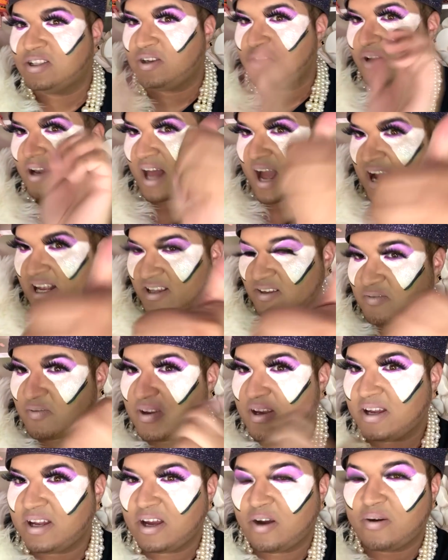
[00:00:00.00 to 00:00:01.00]
sure you like the
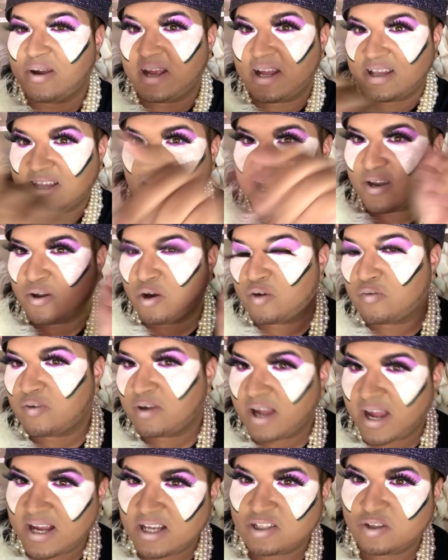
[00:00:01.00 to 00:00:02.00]
video and hit that
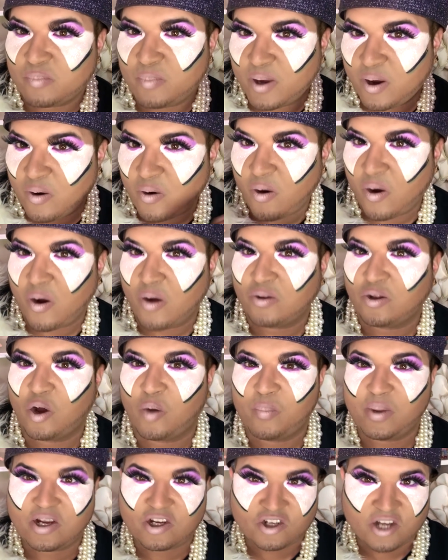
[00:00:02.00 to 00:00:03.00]
notification bell, girl.
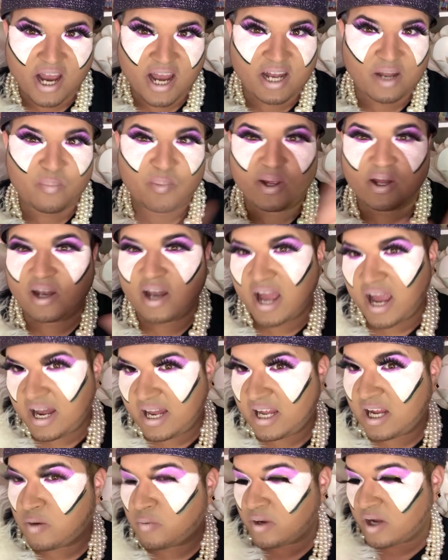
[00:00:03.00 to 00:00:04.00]
Don't be shady, be a
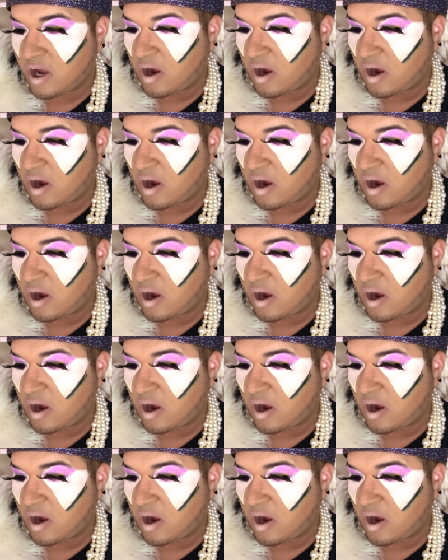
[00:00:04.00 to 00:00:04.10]
lady. Here we